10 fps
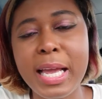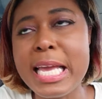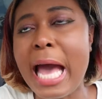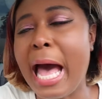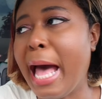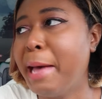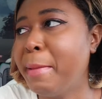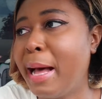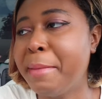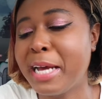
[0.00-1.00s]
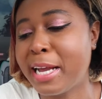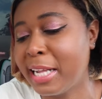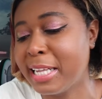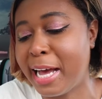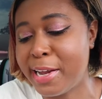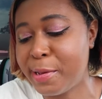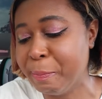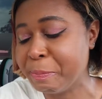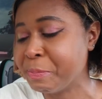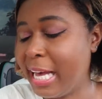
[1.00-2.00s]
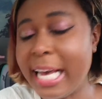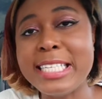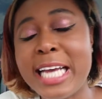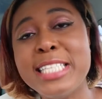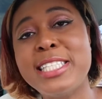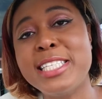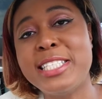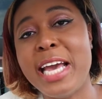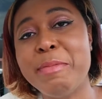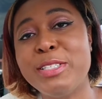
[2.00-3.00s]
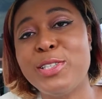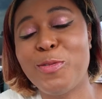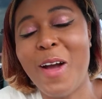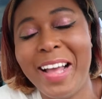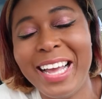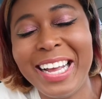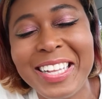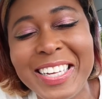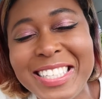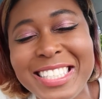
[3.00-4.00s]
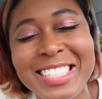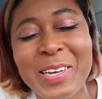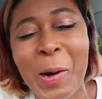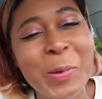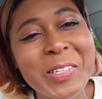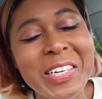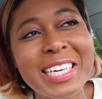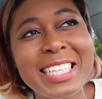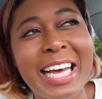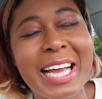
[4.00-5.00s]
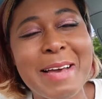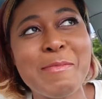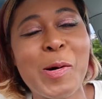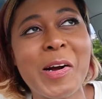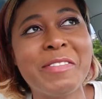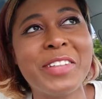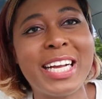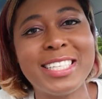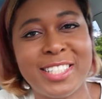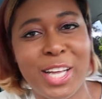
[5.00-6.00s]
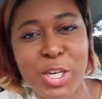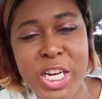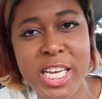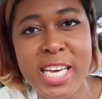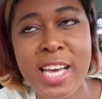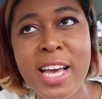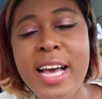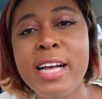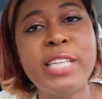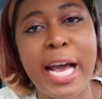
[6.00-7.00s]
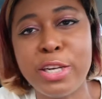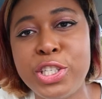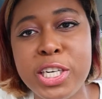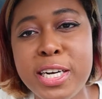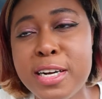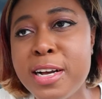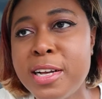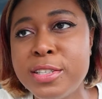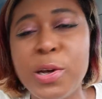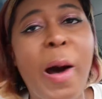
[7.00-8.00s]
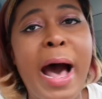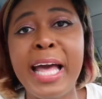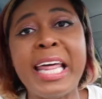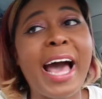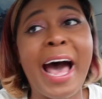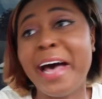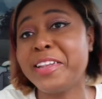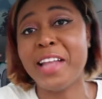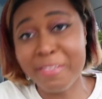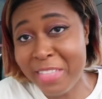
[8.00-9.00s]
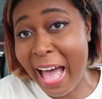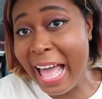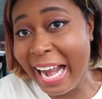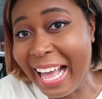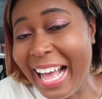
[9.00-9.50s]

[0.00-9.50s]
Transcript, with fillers: Yeah, I, I'm not gonna lie to you. It tastes the same as the regular, just colder and like more of like a slushy texture. So I I love that.